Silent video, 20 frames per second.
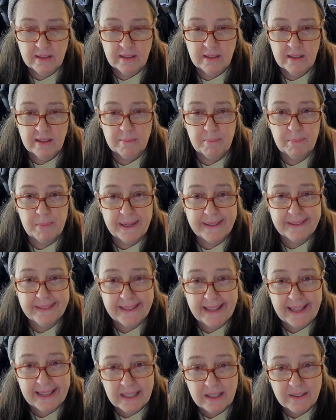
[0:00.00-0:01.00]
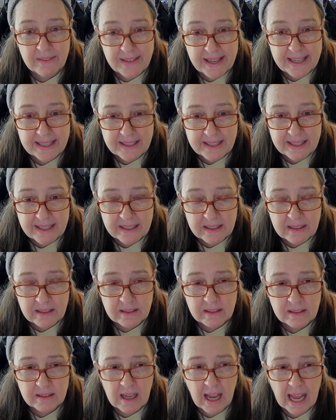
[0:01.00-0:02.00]
my lack of editing.
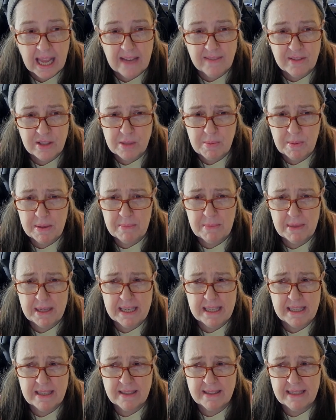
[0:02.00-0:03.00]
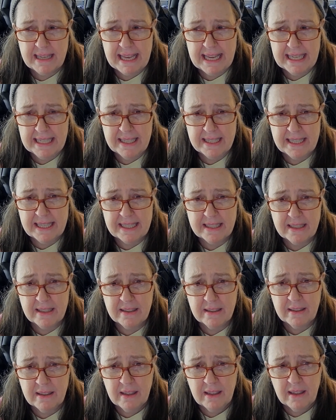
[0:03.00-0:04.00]
I haven't spent money on editing.
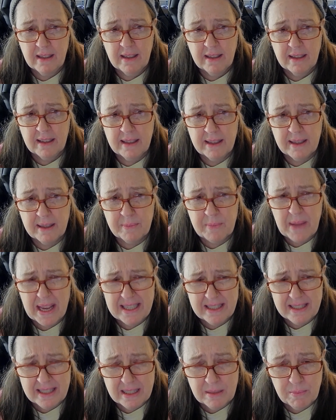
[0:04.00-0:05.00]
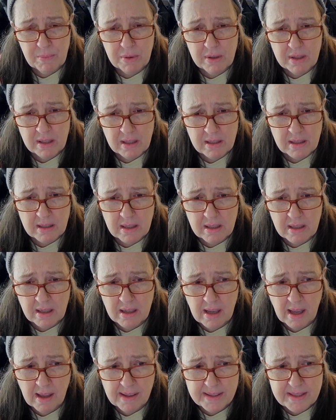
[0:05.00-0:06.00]
Um, I did put
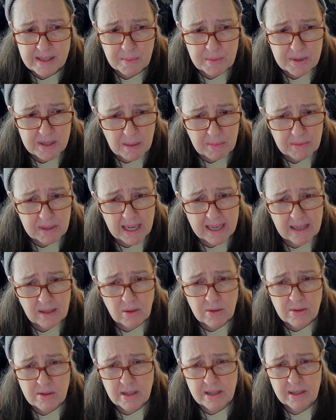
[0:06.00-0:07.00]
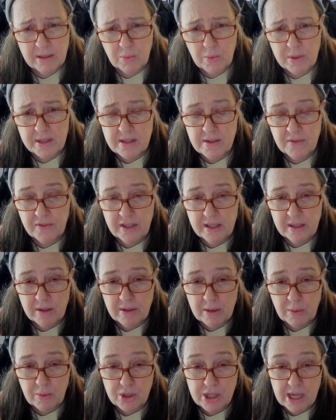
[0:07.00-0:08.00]
uh, some subtitles in a recent video
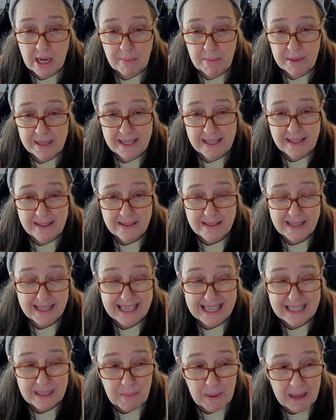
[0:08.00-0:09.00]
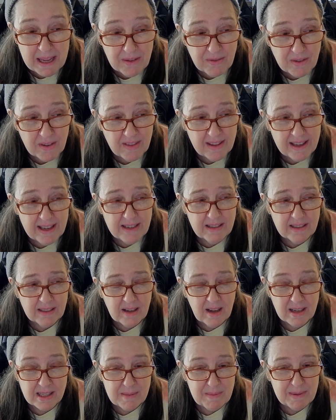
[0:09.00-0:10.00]
that were Japanese, and I had to pay for that. It
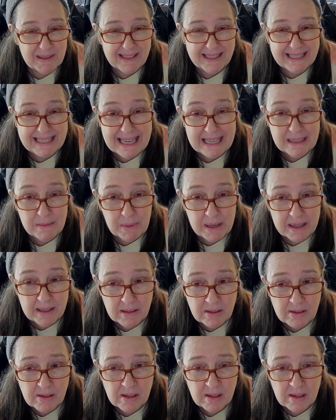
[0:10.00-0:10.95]
cost me like 10 bucks.